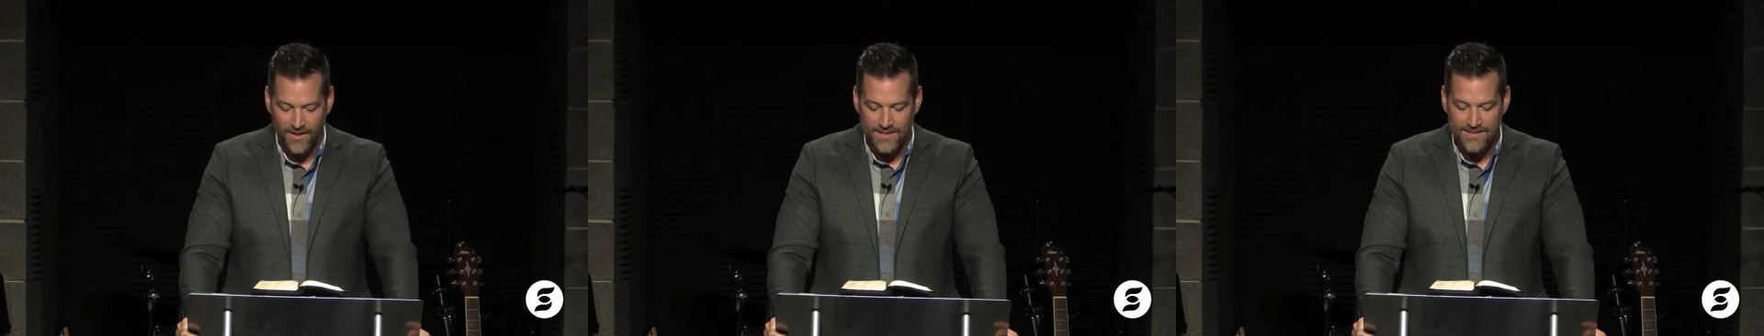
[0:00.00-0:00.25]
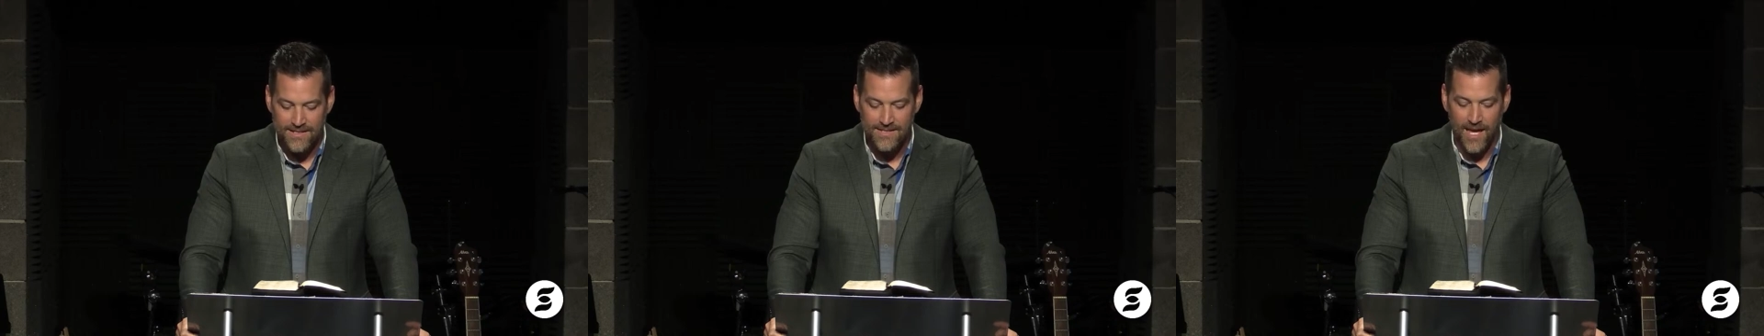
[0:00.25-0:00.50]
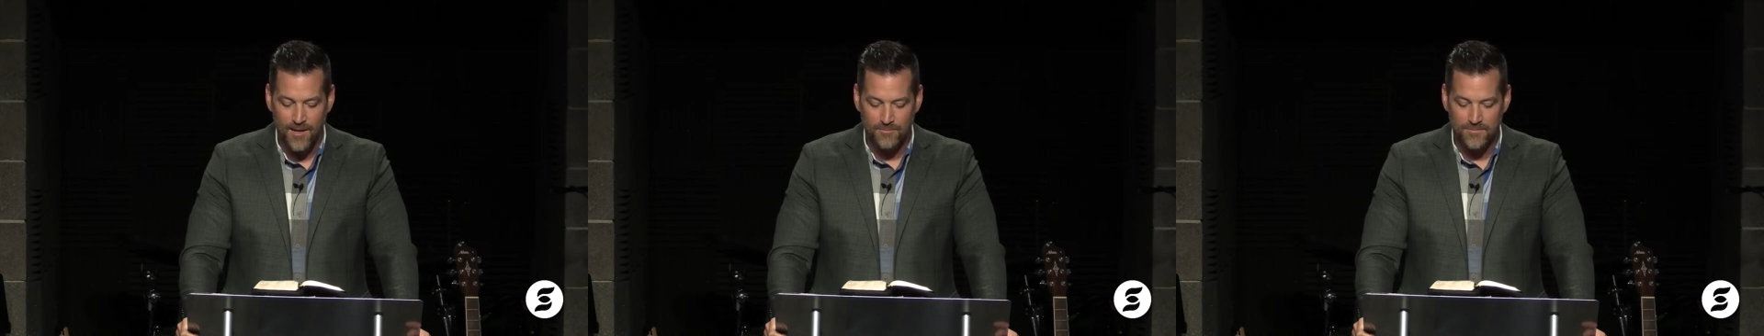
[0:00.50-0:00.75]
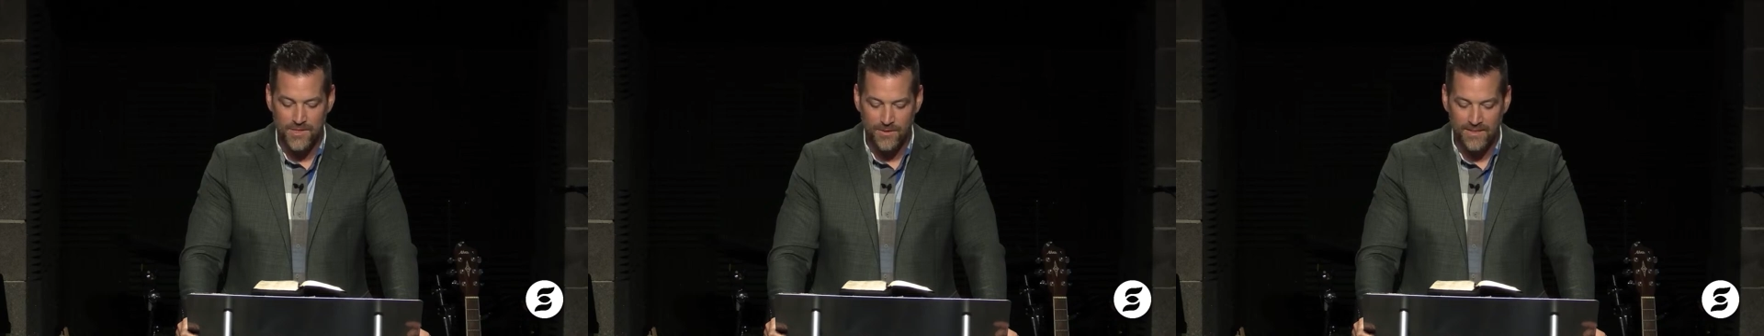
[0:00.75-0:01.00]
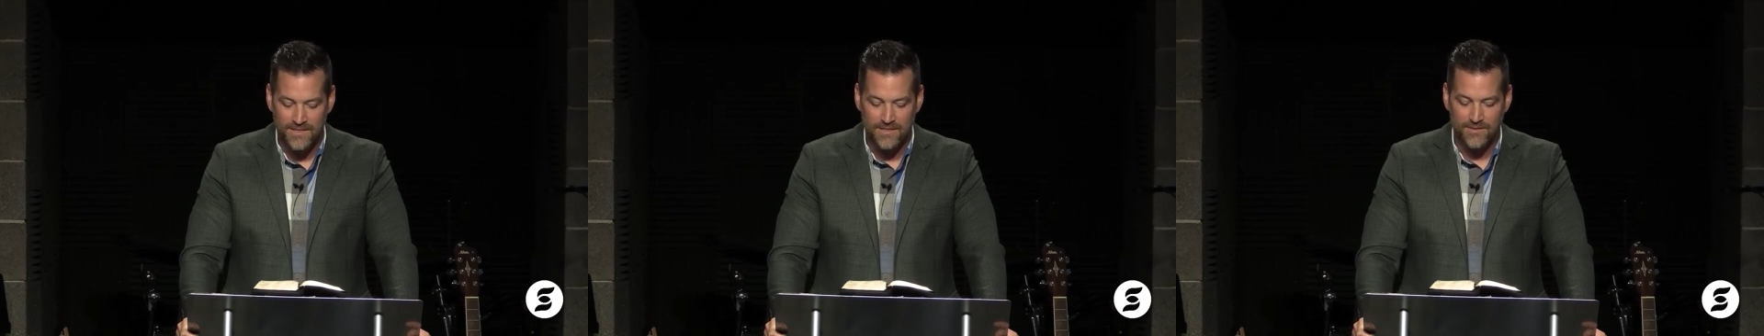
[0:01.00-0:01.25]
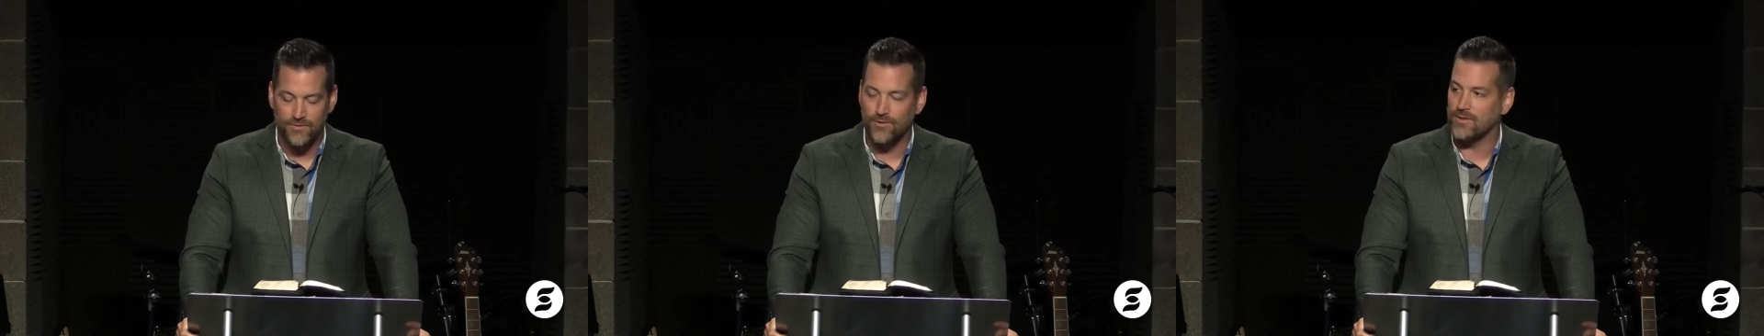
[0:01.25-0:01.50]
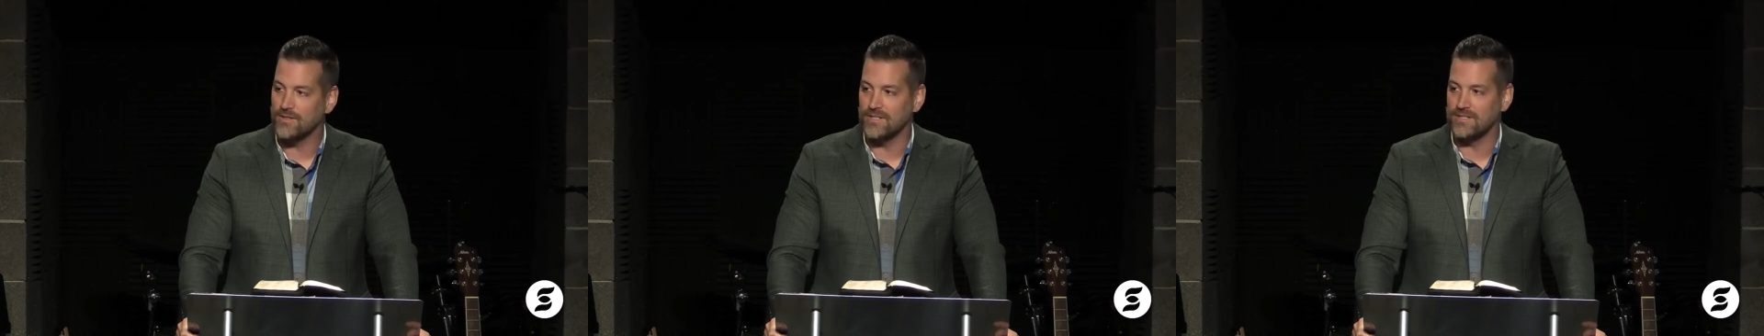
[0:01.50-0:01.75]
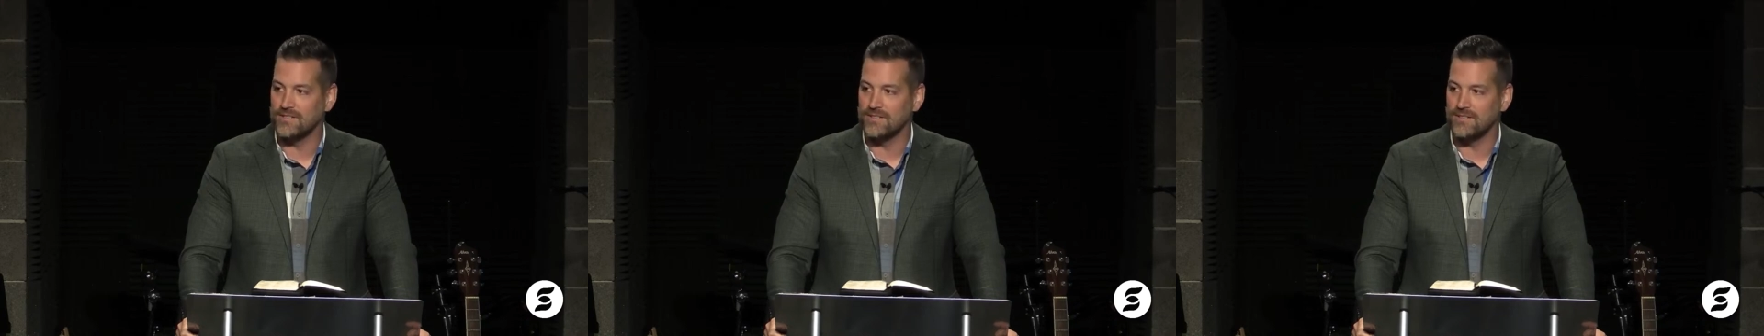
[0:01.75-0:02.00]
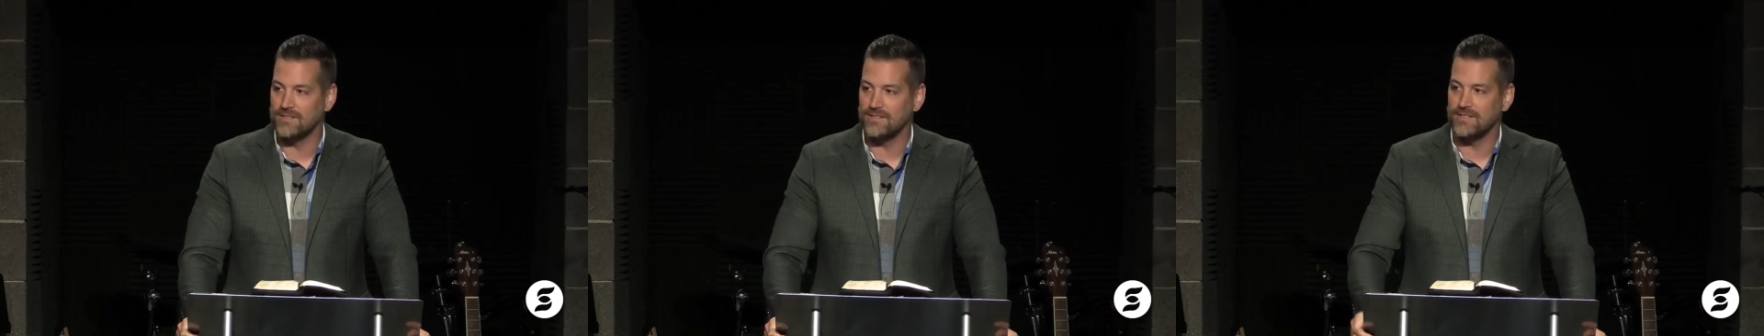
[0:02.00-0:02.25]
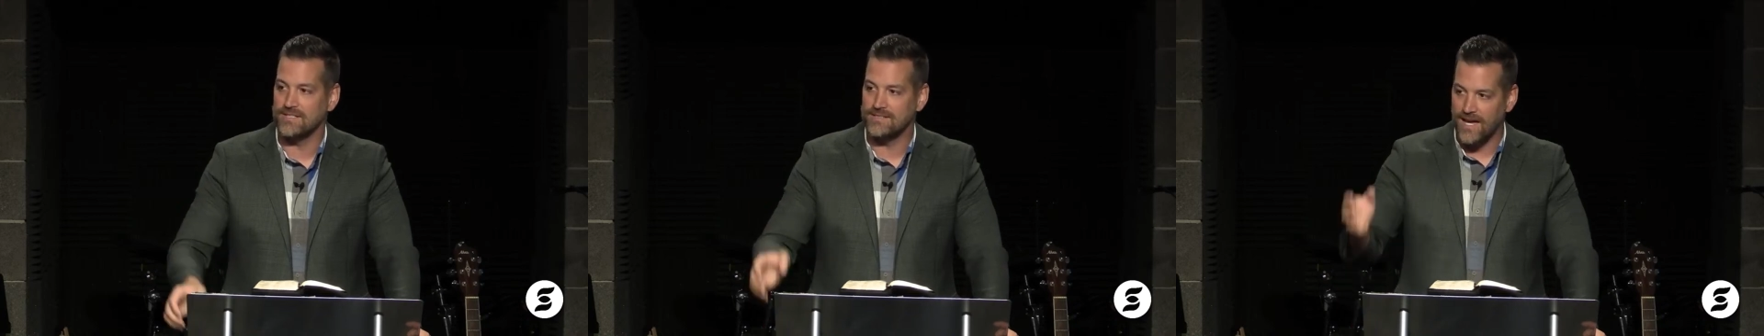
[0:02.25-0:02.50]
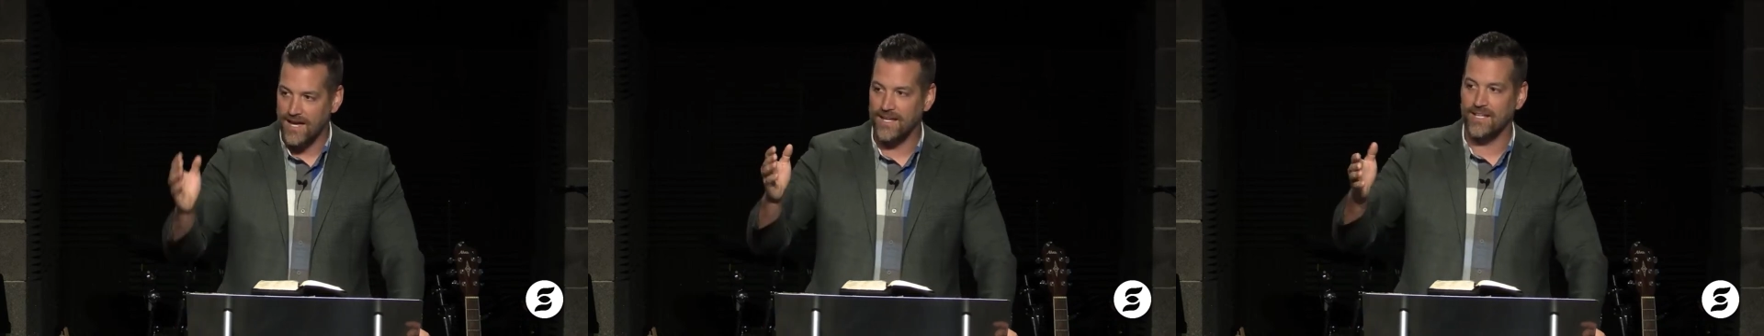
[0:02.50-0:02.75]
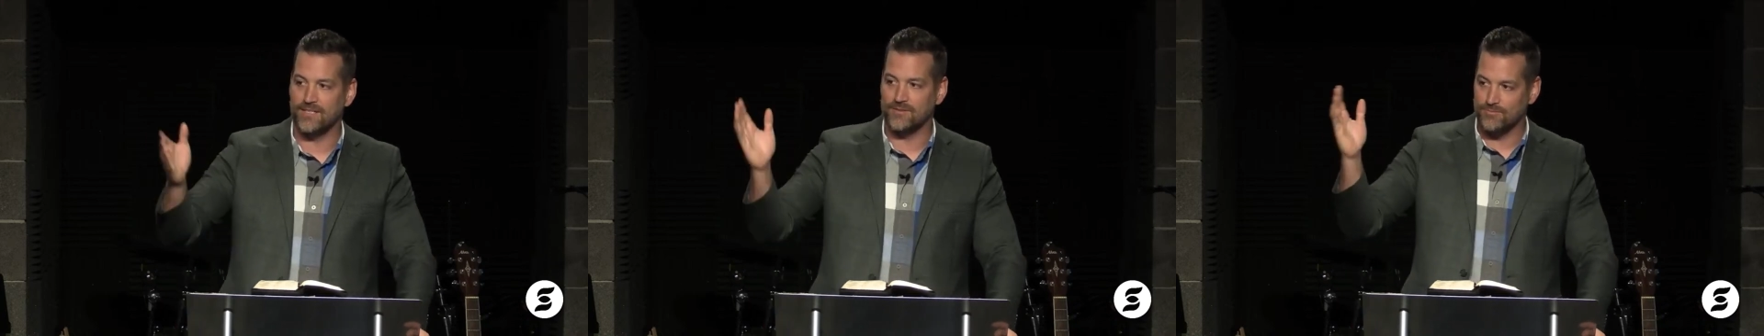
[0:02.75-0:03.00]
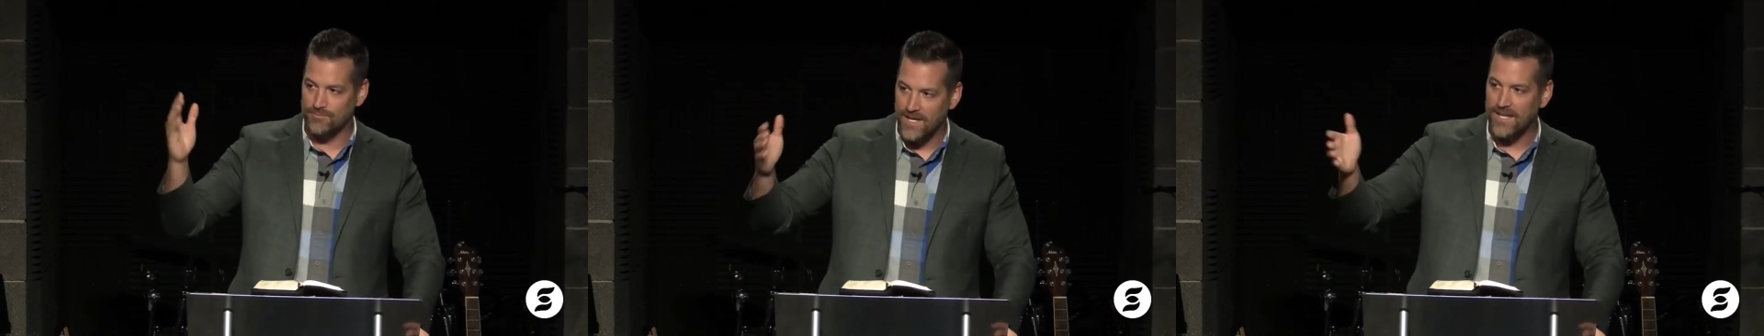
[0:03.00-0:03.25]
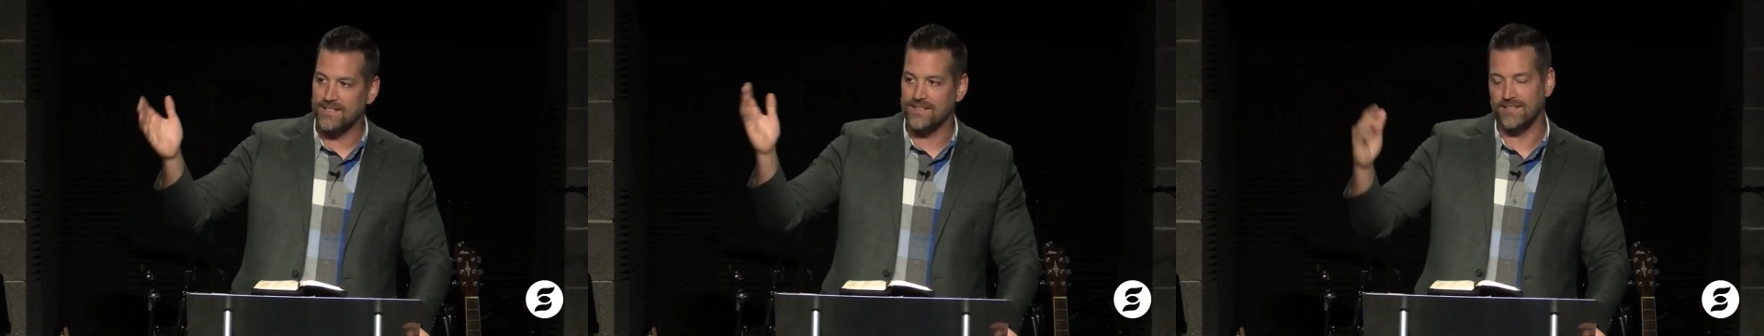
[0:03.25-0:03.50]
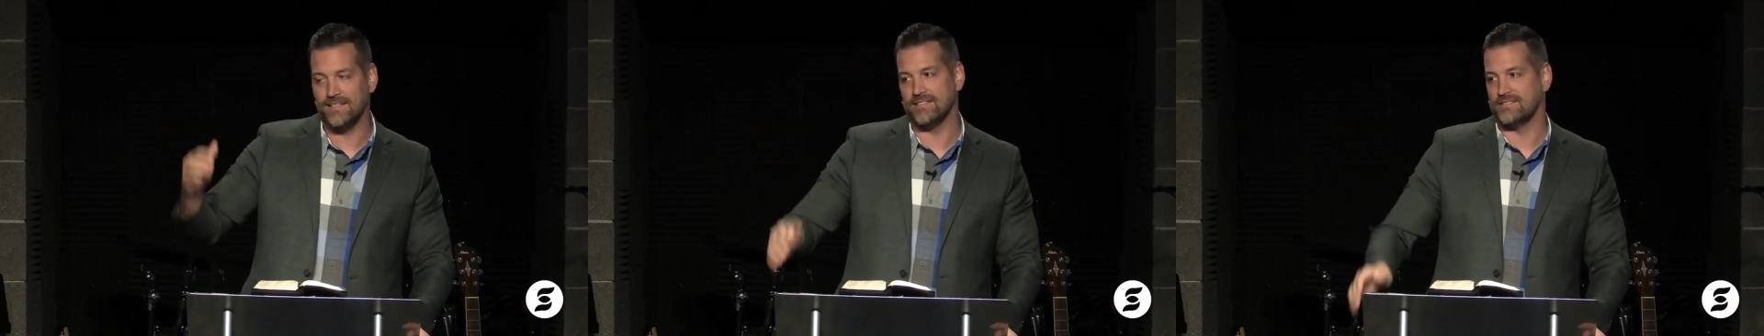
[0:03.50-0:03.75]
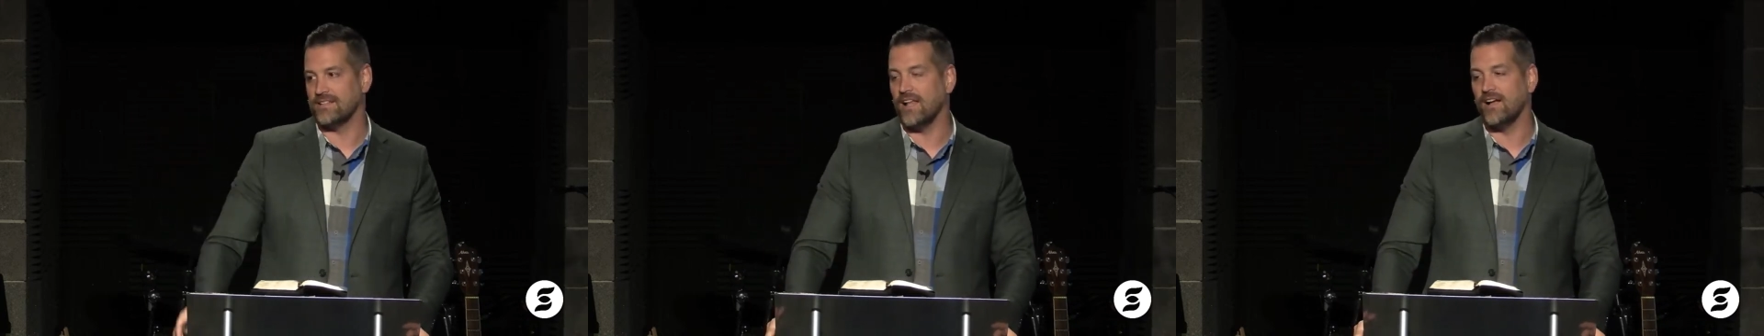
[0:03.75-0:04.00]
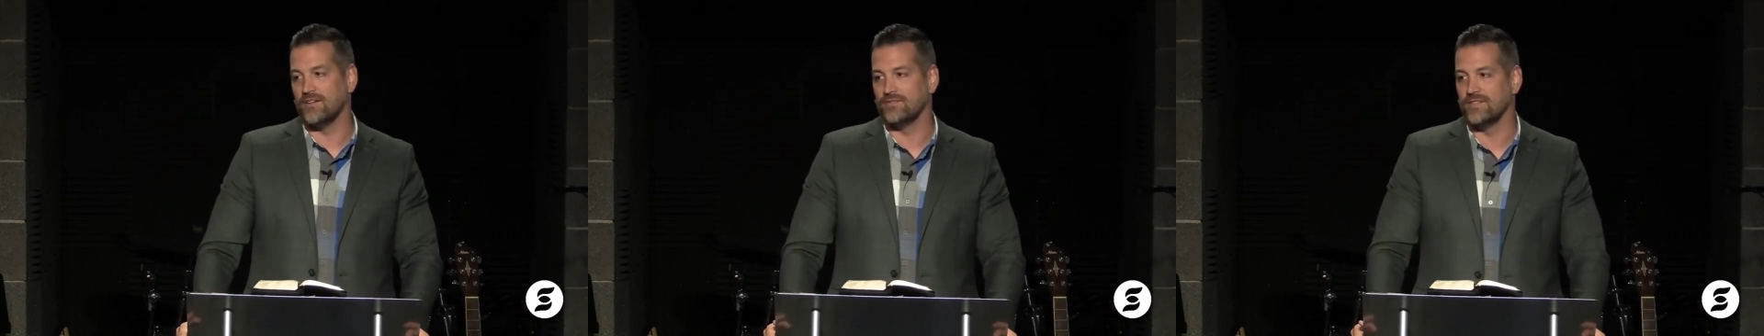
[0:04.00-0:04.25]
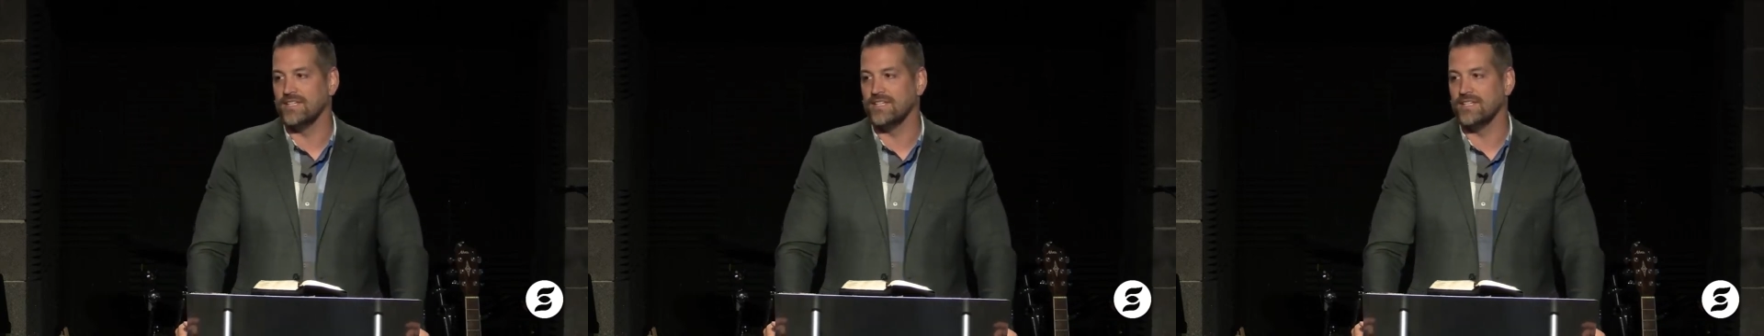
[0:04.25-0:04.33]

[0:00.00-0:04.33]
He says, "I'm doing this for the dying men." He listed off.